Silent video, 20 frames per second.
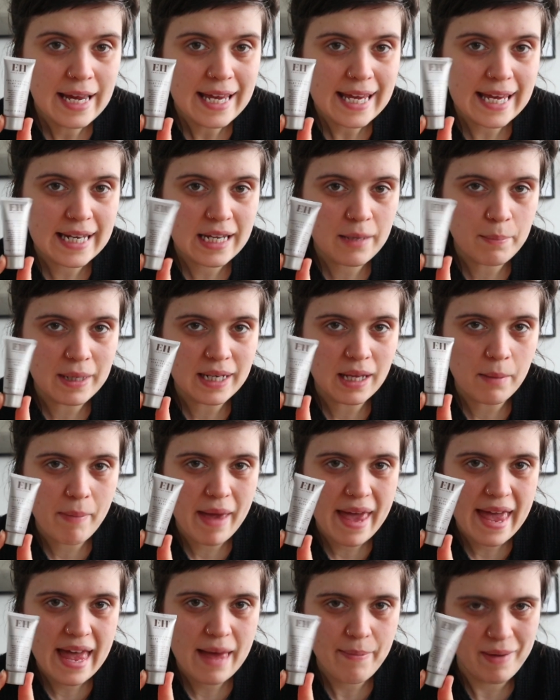itty bitty
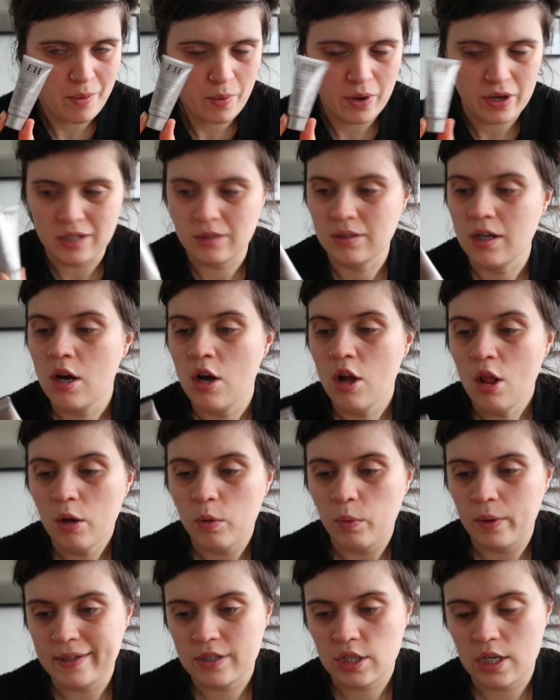baby one,
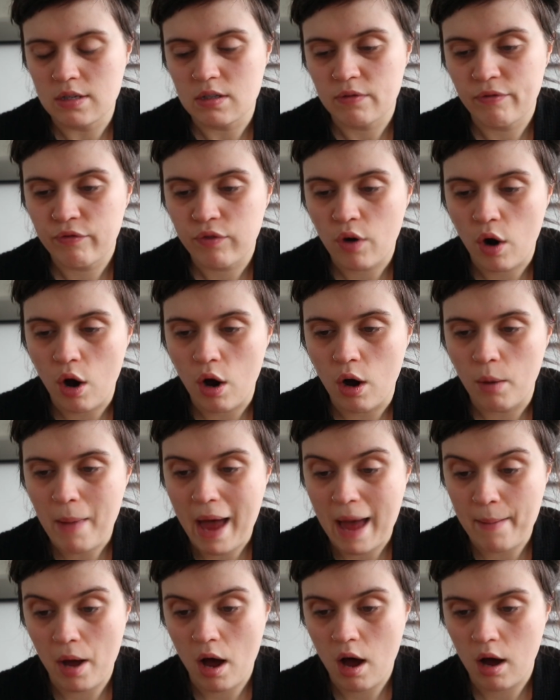which is from
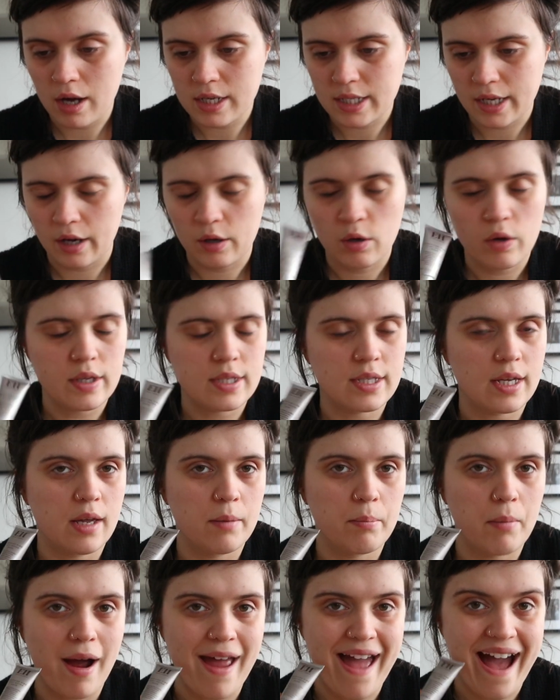Emma Hardy. I've got this
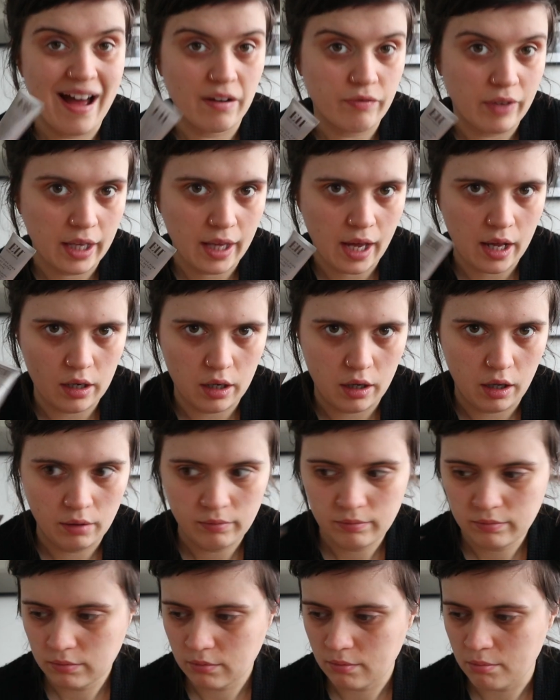in my advent
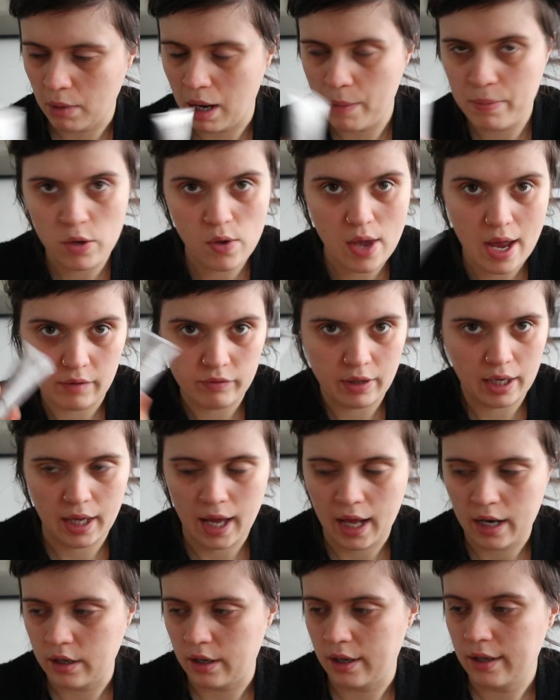calendar, my beauty advent
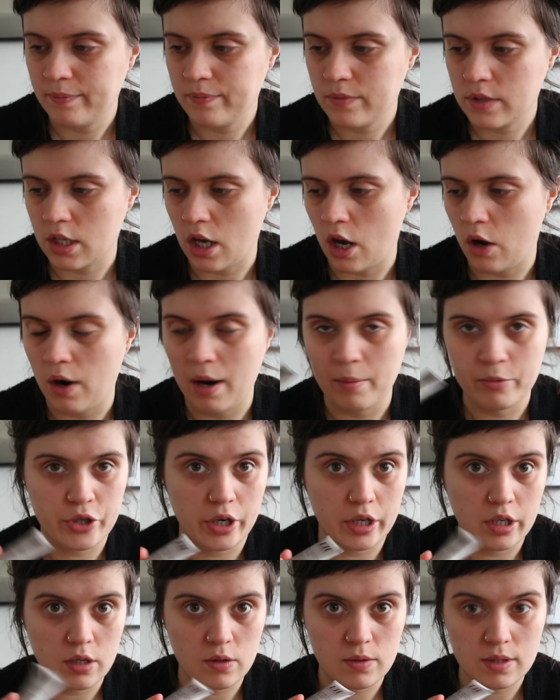calendar. So I'm
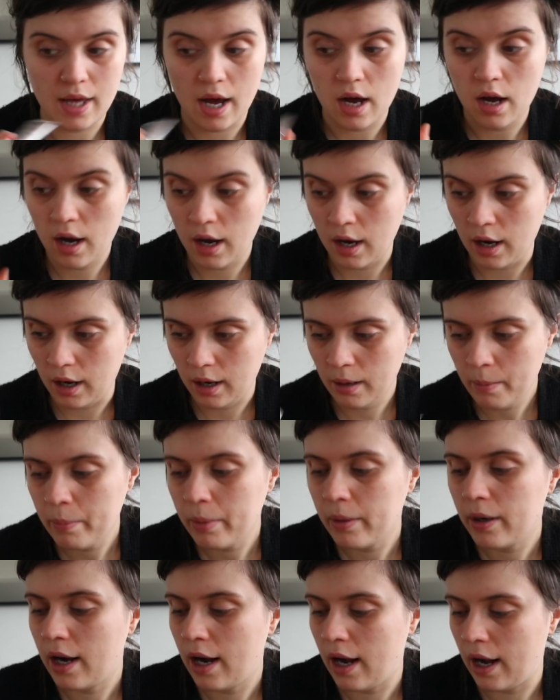trying to use that up.
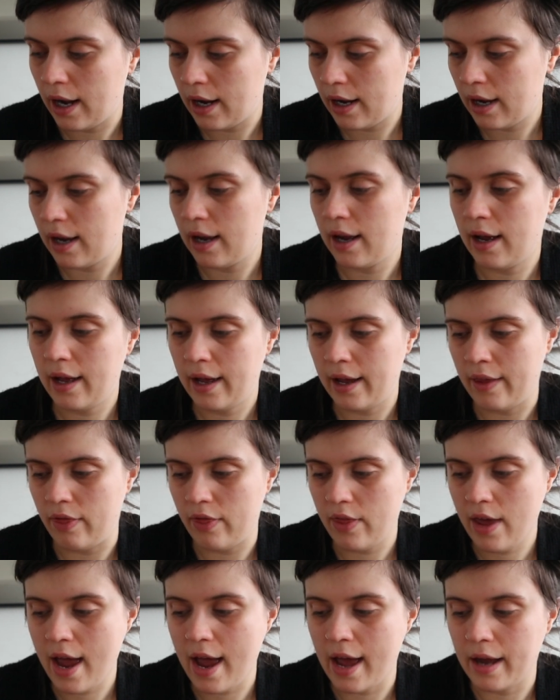
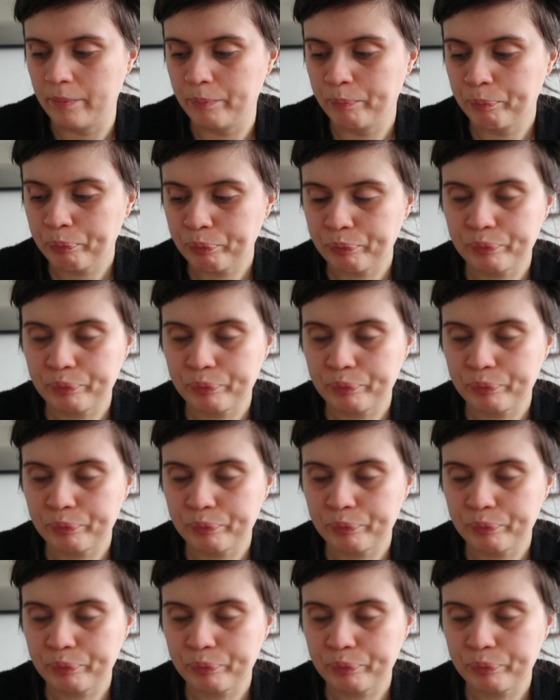And then